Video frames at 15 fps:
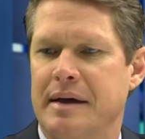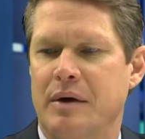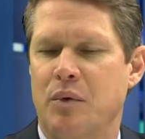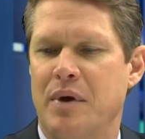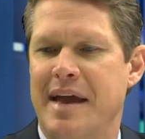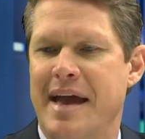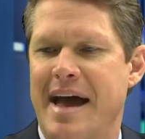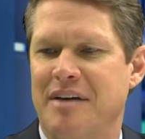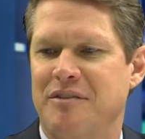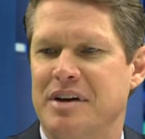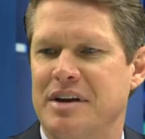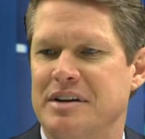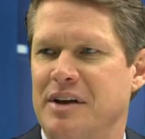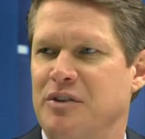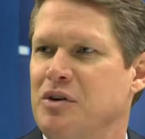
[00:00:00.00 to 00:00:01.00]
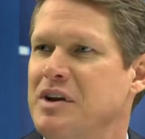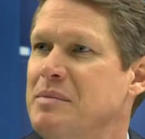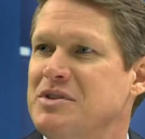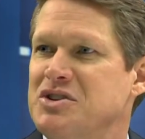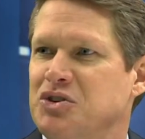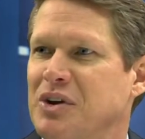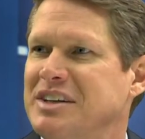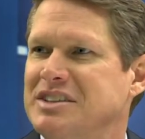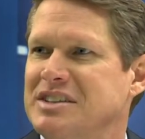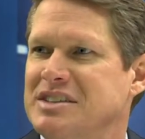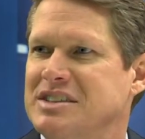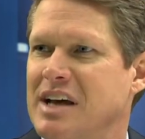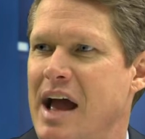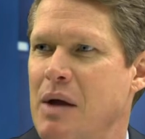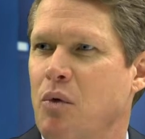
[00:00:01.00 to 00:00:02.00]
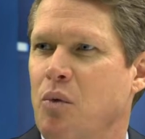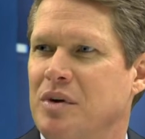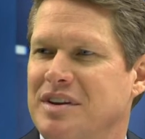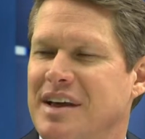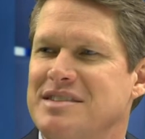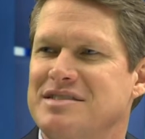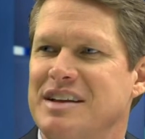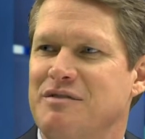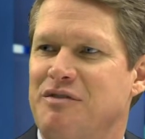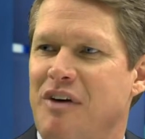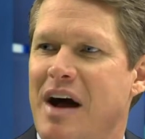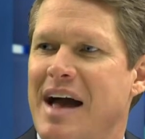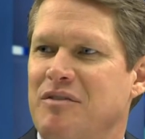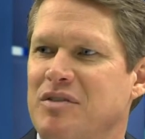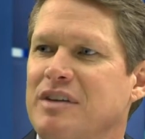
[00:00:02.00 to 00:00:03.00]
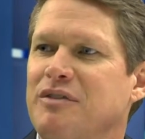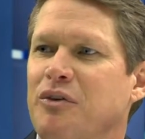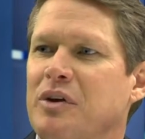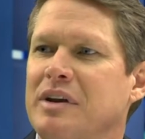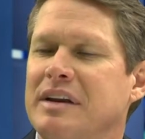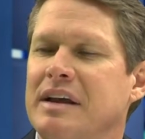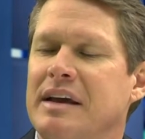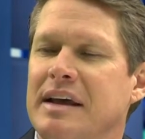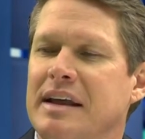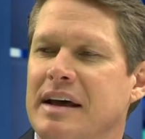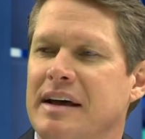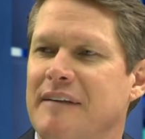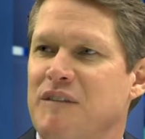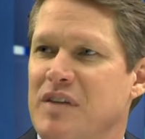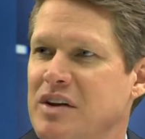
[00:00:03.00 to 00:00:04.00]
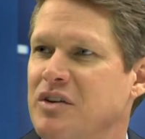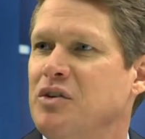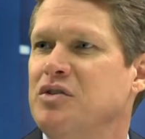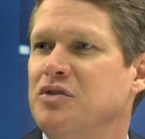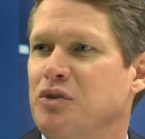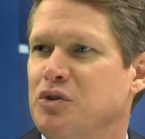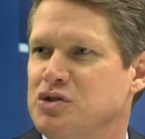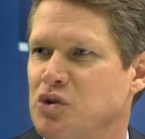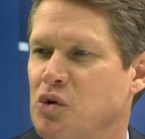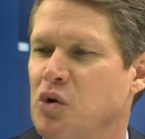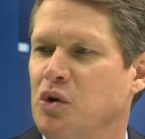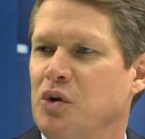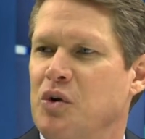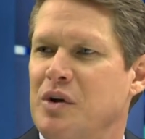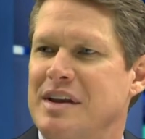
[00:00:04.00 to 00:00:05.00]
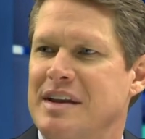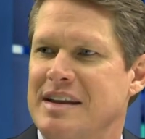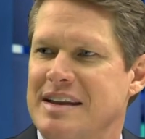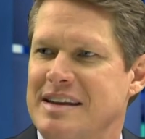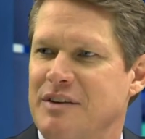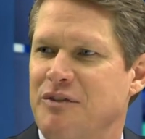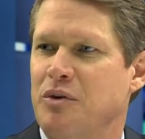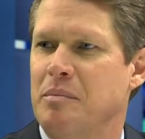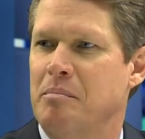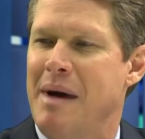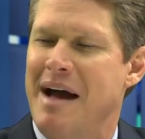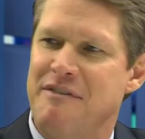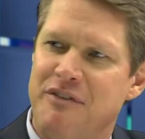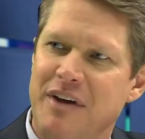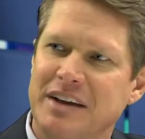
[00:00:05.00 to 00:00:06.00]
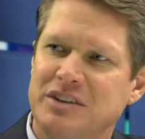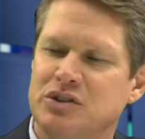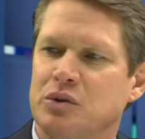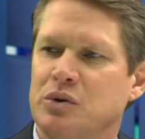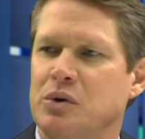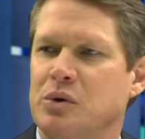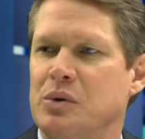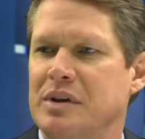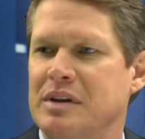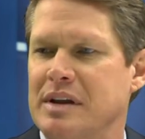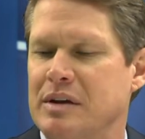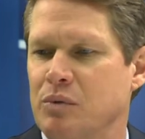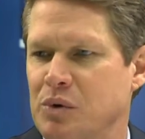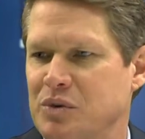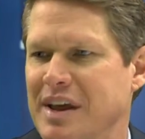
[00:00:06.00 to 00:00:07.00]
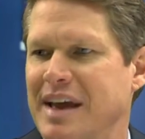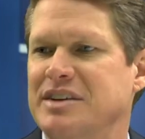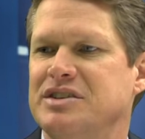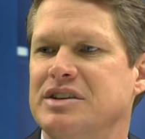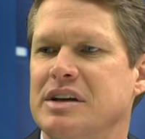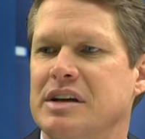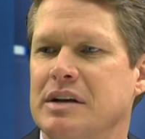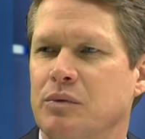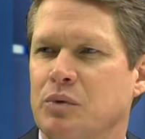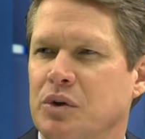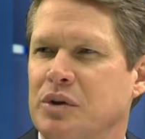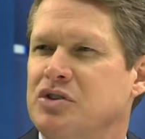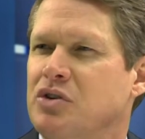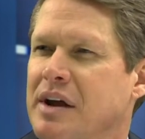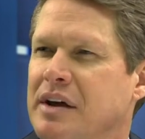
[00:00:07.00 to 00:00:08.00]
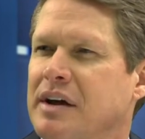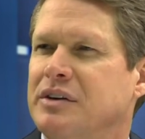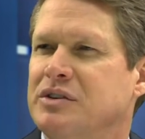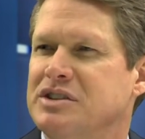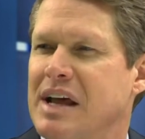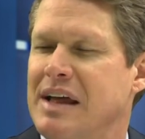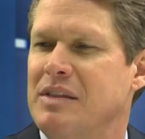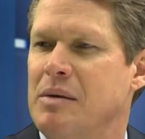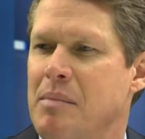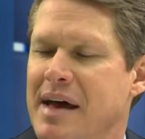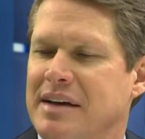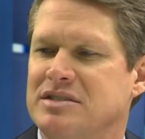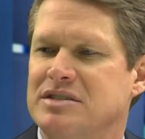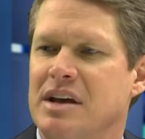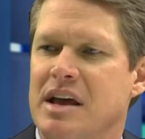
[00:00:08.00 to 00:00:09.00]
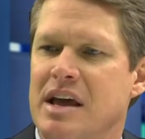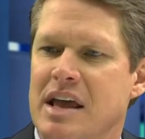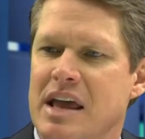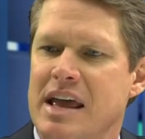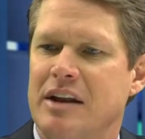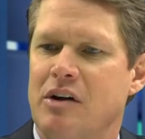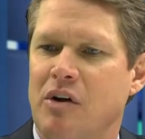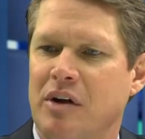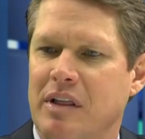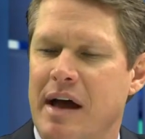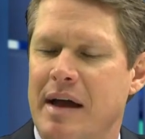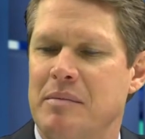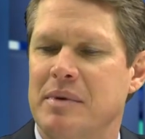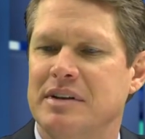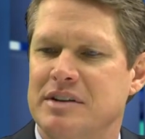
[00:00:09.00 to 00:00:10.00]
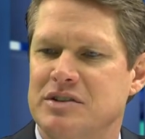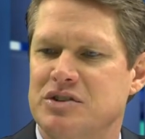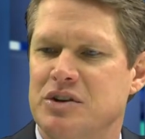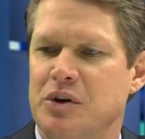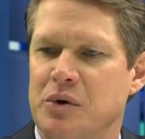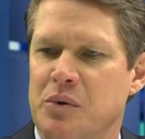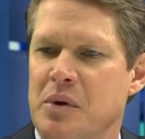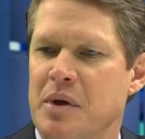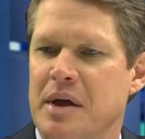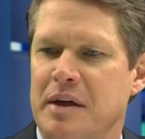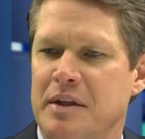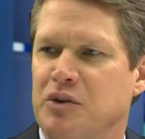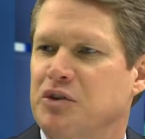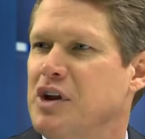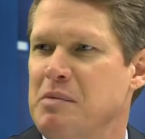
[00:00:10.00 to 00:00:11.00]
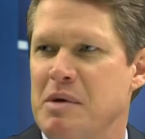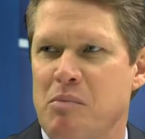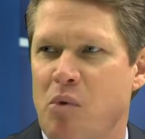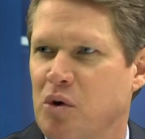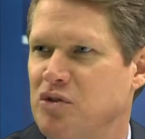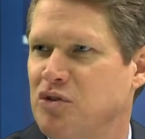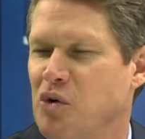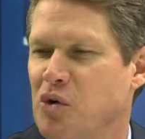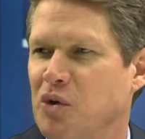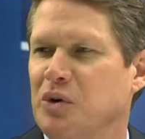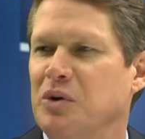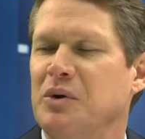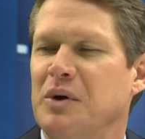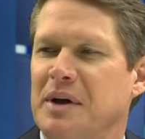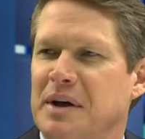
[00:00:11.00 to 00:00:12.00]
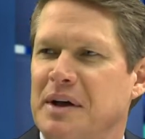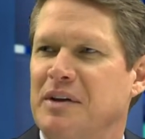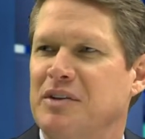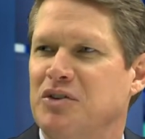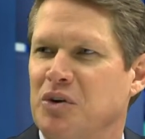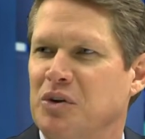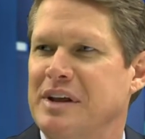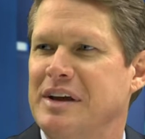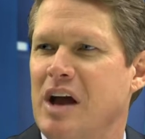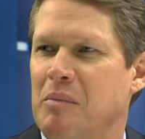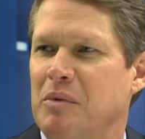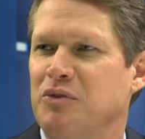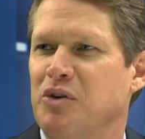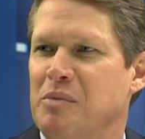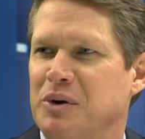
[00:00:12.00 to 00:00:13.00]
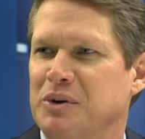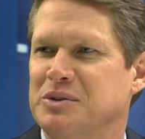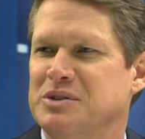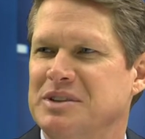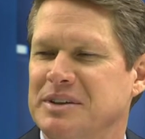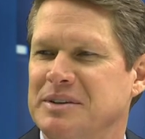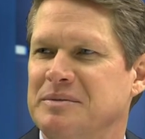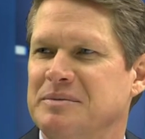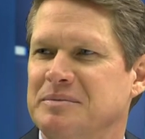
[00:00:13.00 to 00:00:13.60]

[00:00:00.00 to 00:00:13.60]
We have another demonstration site where we're testing 5 different vendors for solar in different bifacial and rotation, and really trying to understand the best in our climate. And so there's going to be more solar that's certainly coming from OUC.